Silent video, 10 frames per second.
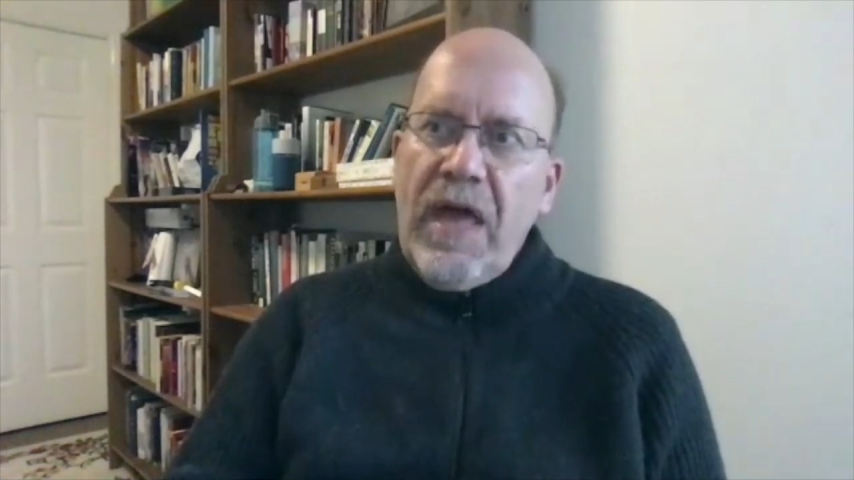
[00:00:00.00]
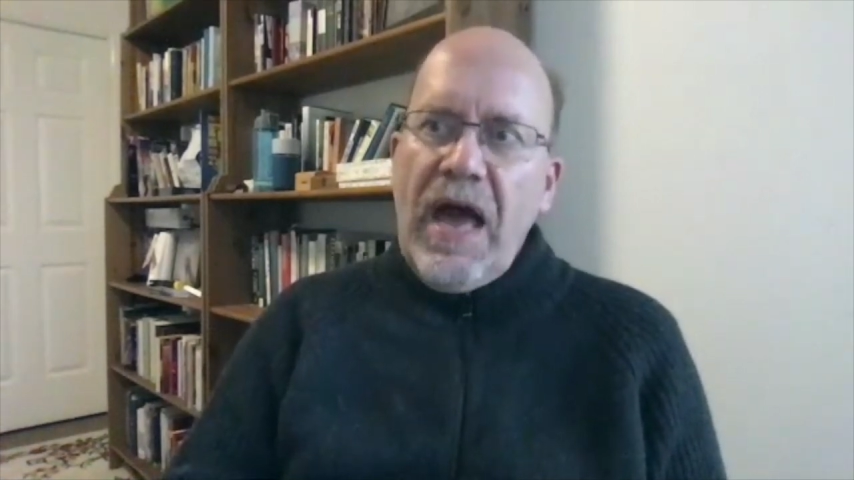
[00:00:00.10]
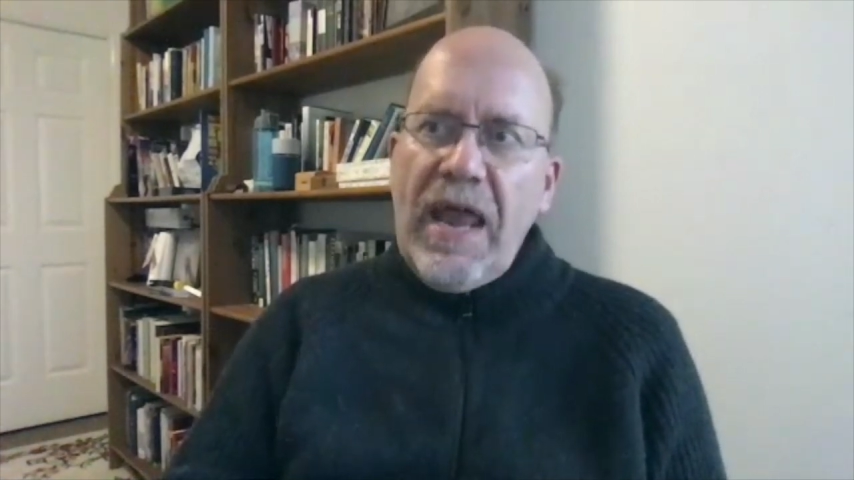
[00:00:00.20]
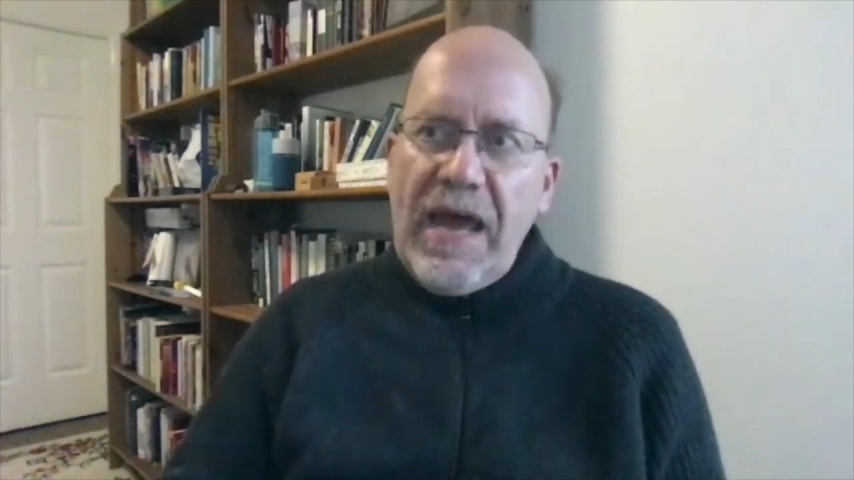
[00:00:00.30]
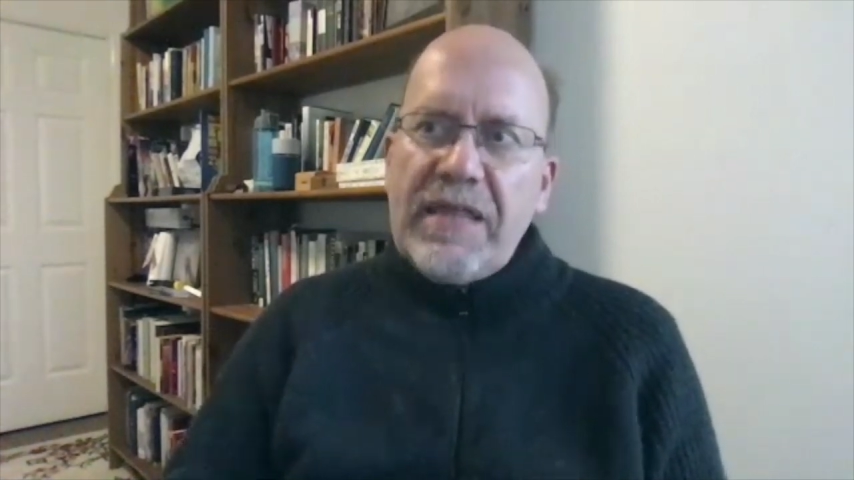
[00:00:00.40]

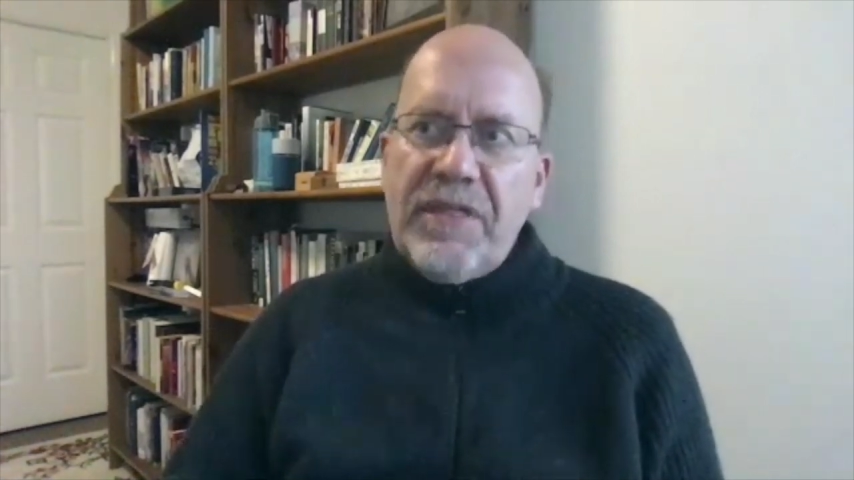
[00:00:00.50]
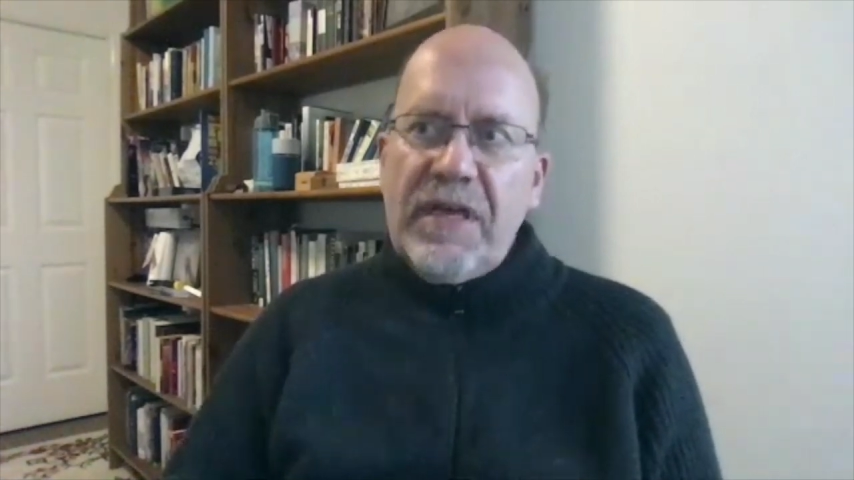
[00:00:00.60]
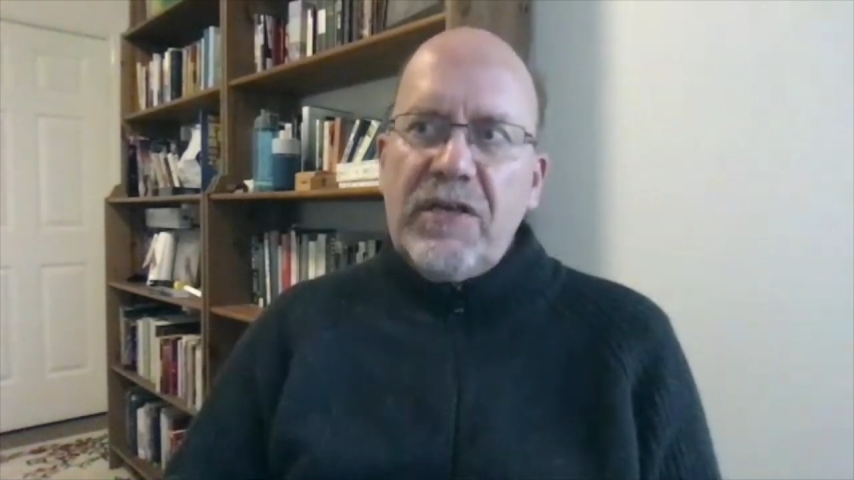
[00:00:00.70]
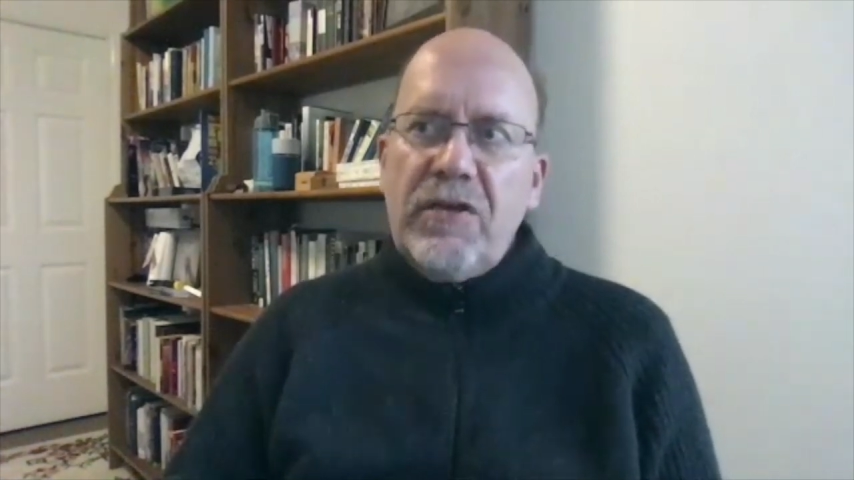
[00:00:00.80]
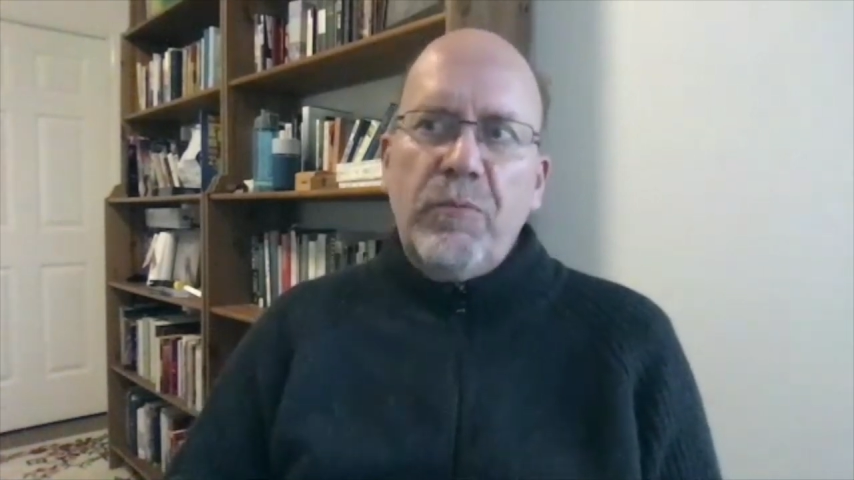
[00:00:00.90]
And I
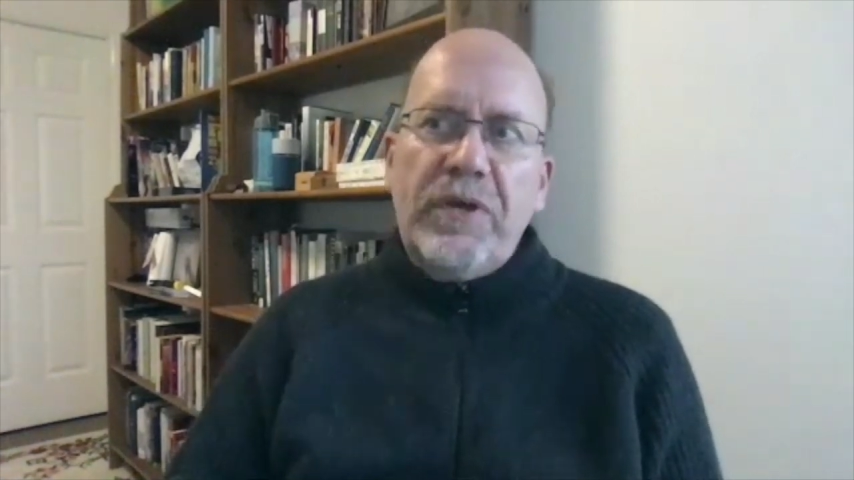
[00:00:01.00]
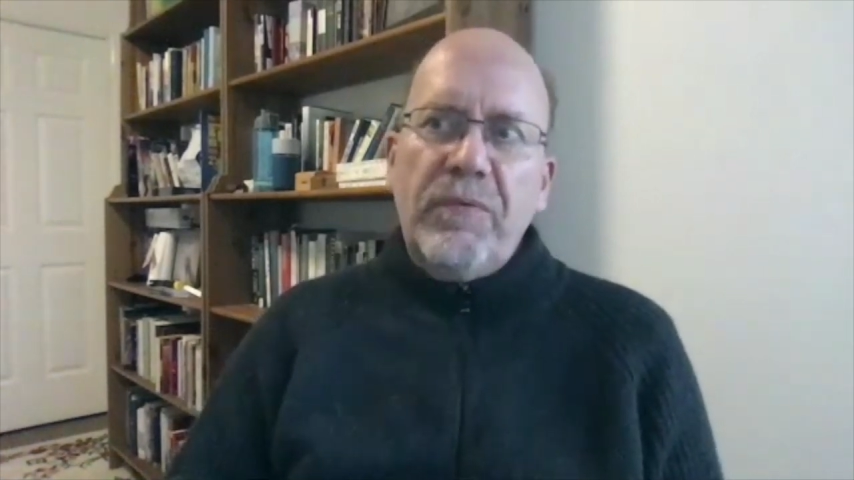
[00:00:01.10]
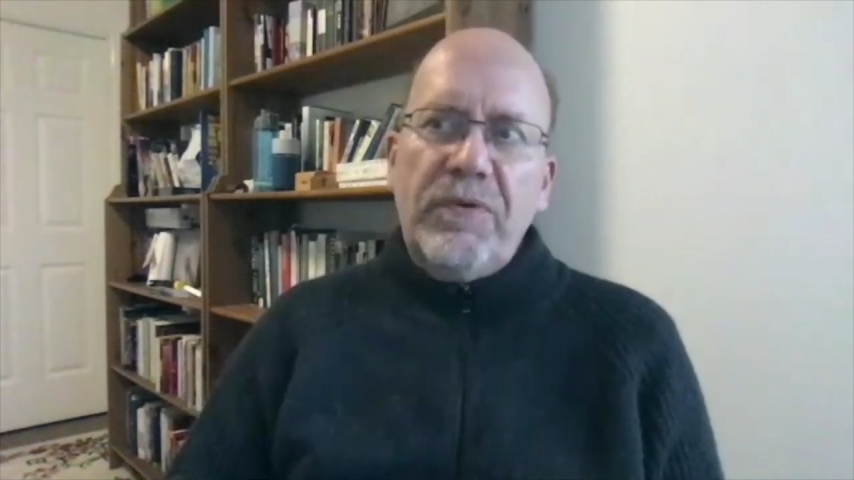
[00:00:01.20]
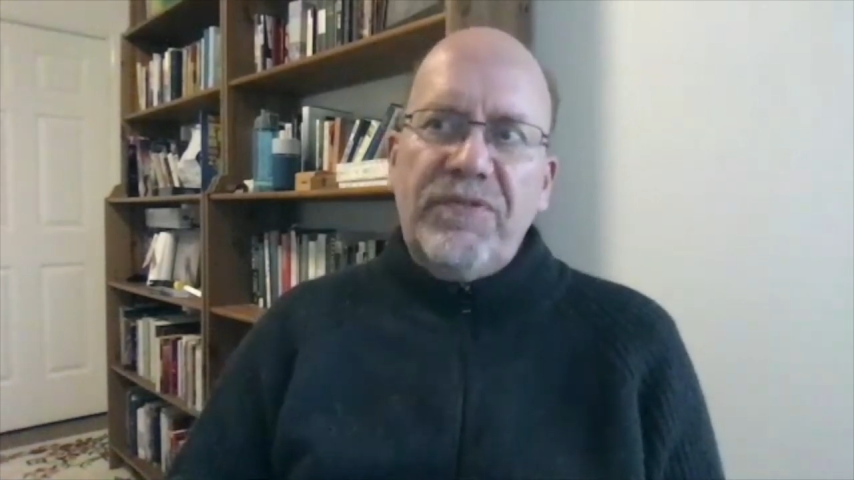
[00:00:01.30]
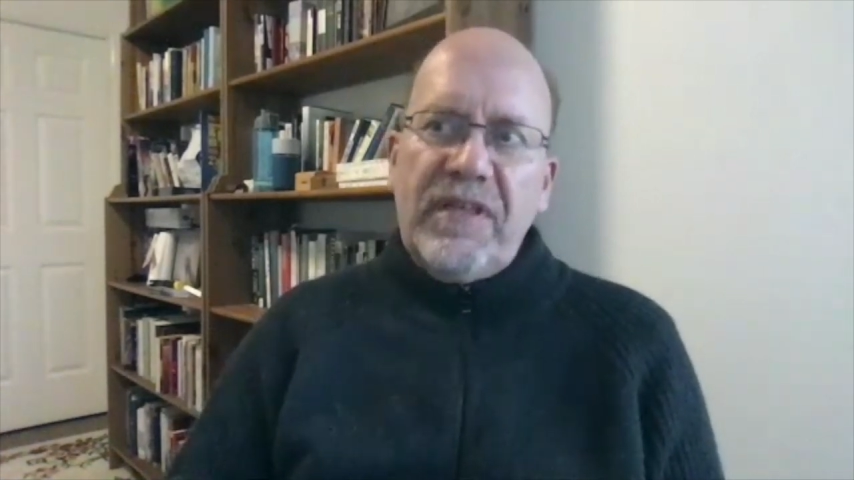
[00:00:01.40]
think we,
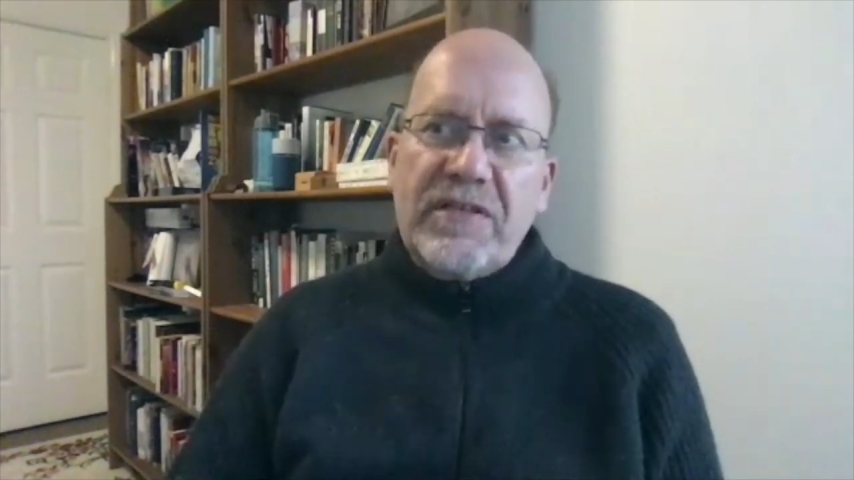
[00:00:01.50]
we see that.